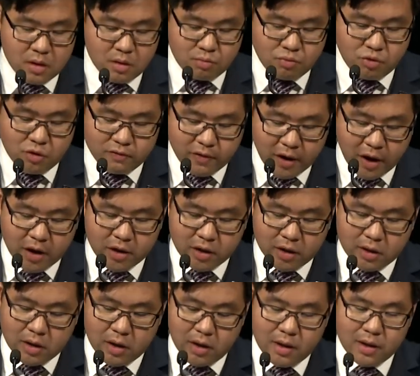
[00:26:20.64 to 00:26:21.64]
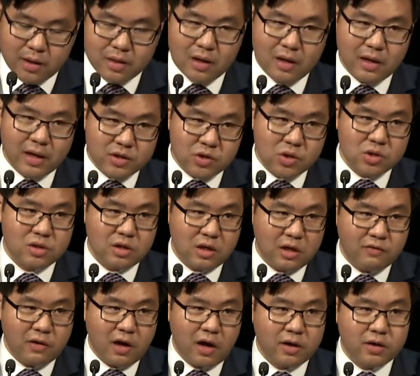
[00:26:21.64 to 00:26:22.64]
providing the
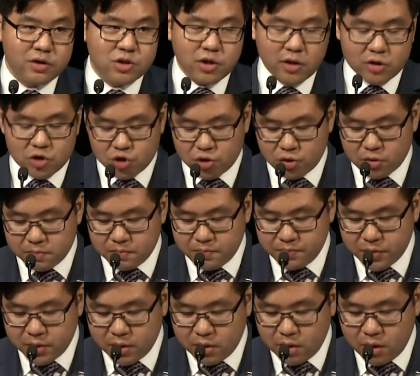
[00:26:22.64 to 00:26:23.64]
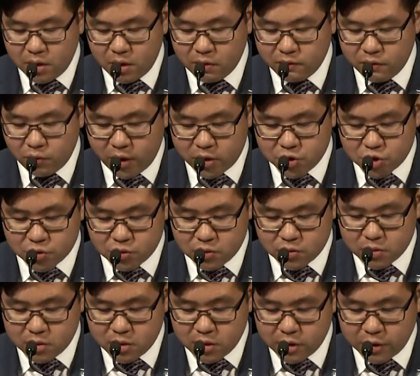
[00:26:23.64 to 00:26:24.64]
legislative architecture of racial
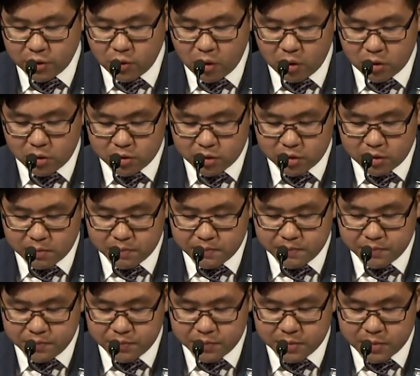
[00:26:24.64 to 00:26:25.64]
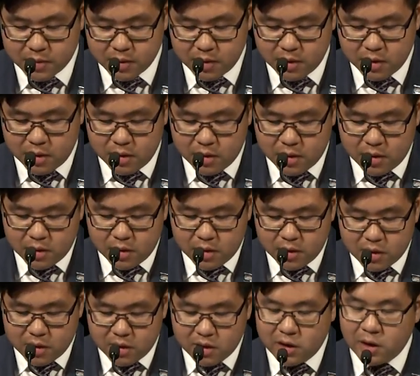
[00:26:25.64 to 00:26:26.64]
equality.
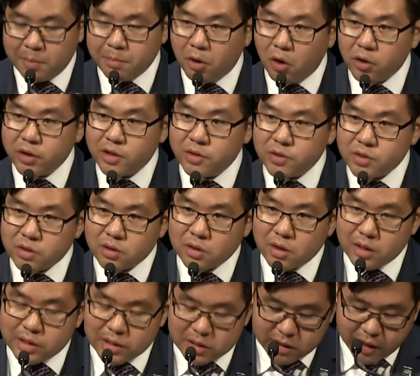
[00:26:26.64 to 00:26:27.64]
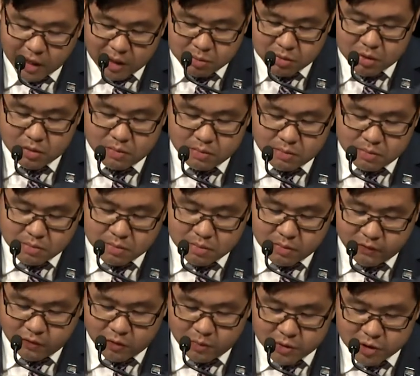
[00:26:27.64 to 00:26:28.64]
It embodies a statement
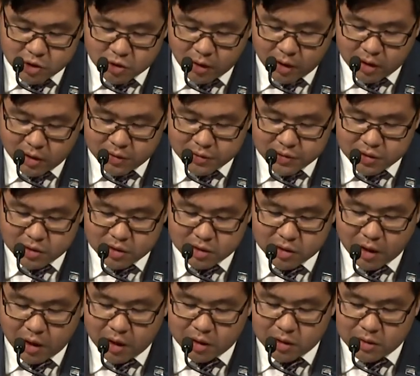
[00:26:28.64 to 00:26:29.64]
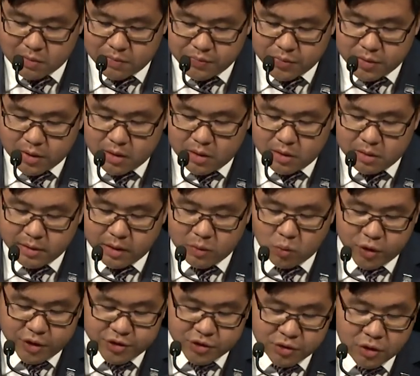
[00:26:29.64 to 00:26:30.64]
from Australian society that
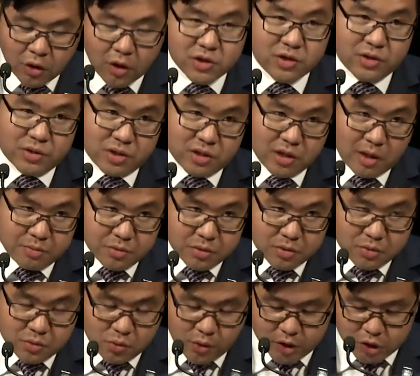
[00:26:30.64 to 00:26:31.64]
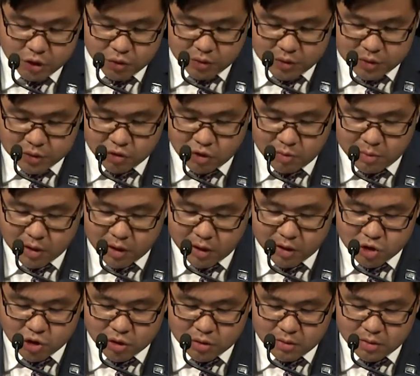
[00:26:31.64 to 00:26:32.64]
we do not accept racial
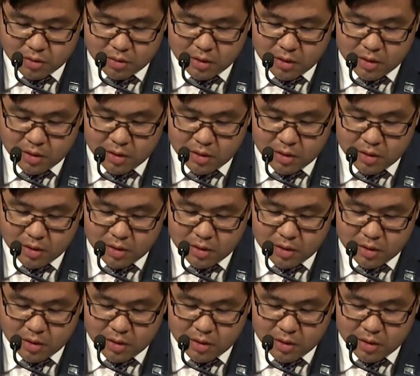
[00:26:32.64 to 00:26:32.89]
discrimination,